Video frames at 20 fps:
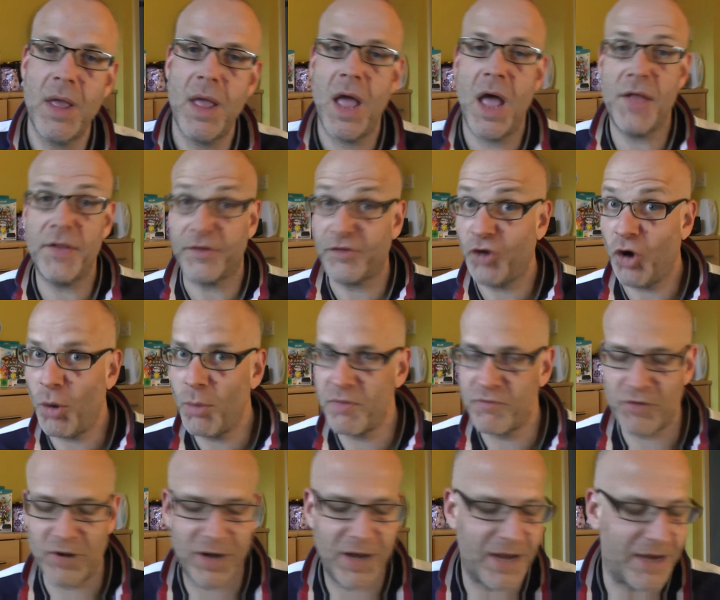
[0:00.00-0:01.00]
At the time
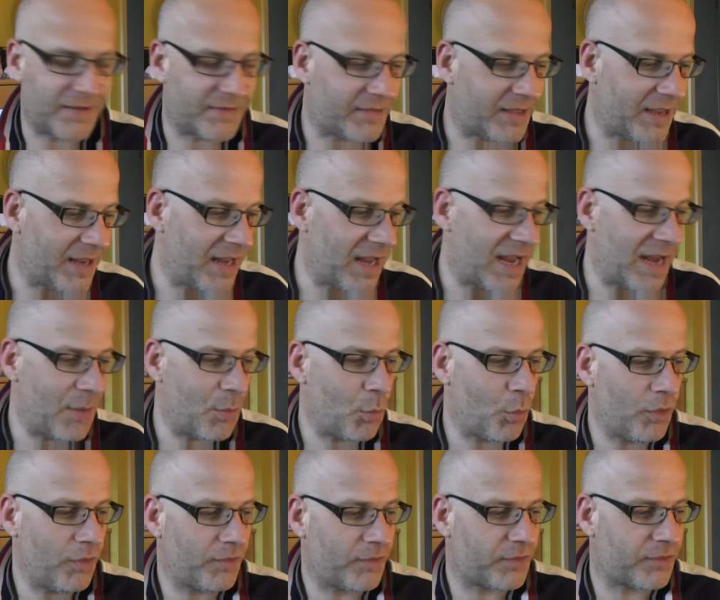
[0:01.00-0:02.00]
of release, it
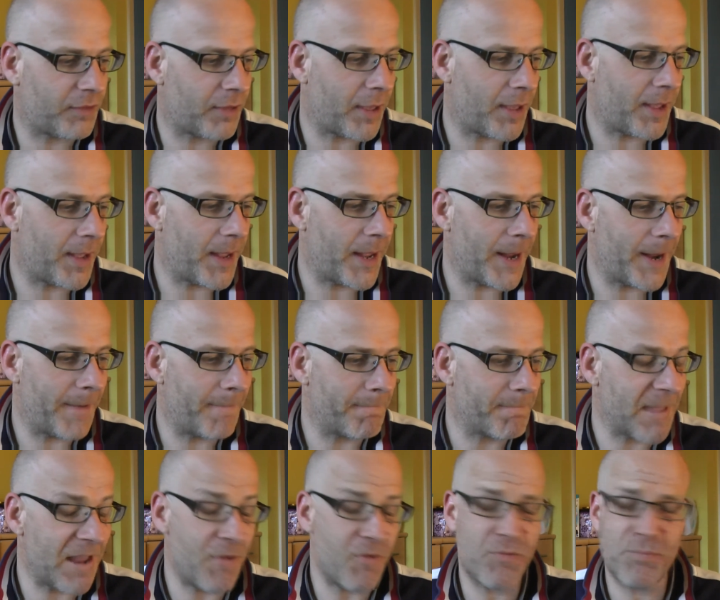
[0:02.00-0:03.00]
was
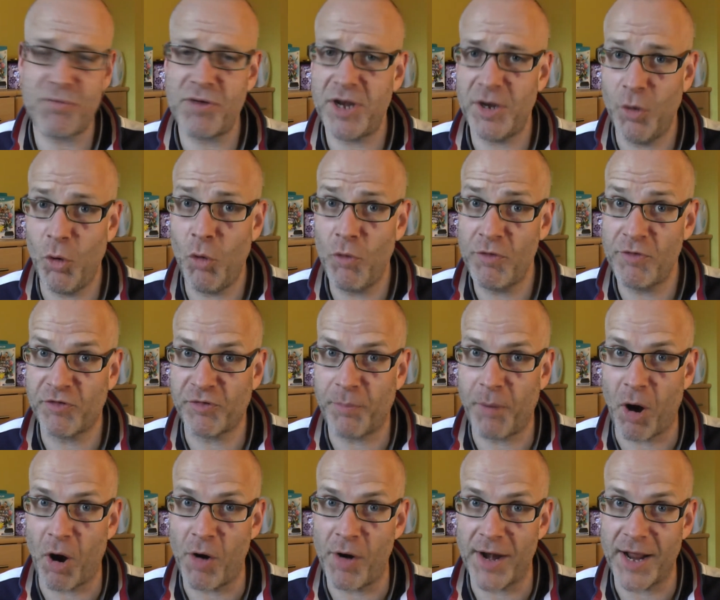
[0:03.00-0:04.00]
pretty
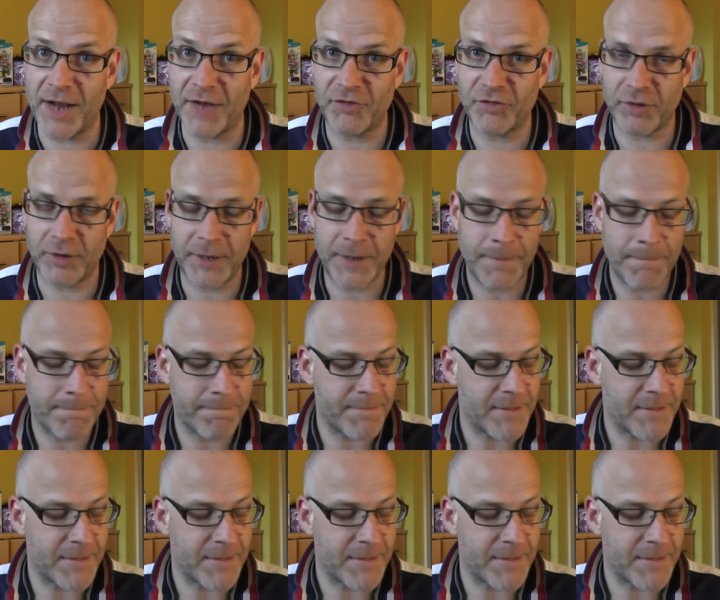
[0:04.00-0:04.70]
awe-inspiring, actually.